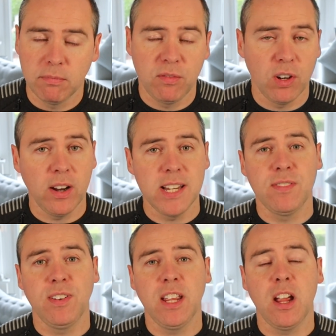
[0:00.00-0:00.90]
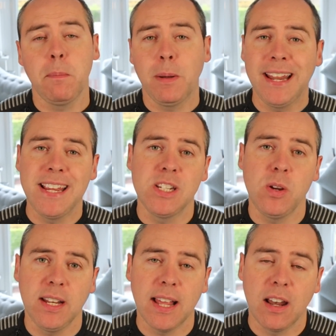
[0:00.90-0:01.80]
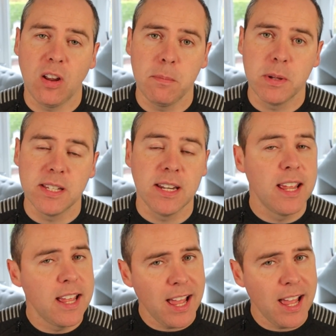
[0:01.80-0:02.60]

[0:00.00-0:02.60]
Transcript: If you like this video, please do hit that like button